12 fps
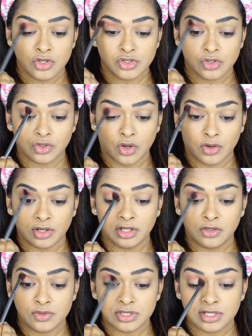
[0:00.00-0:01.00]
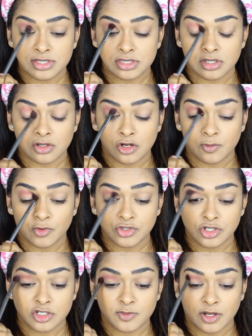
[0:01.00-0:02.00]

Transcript: So not only using circular motions,